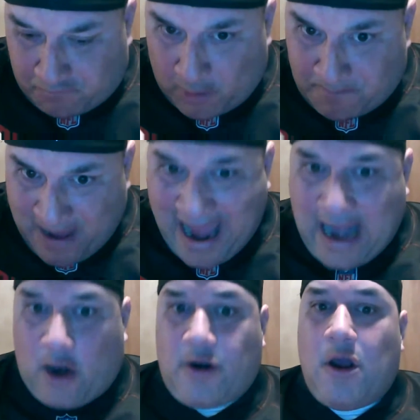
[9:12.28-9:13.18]

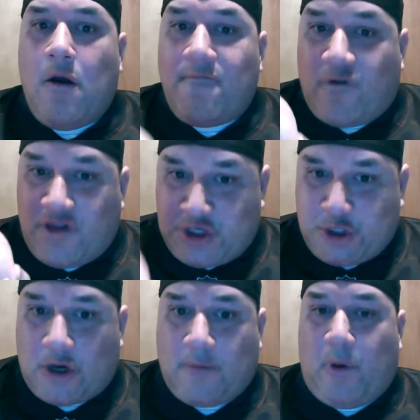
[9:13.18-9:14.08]
prepared for the
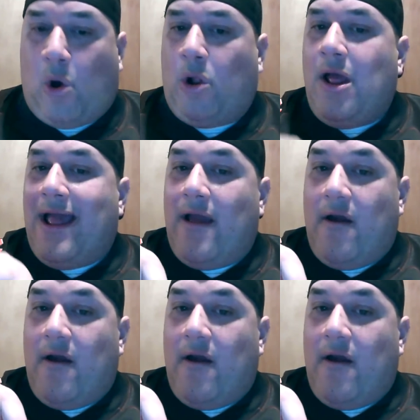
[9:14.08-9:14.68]
Sugar Bowl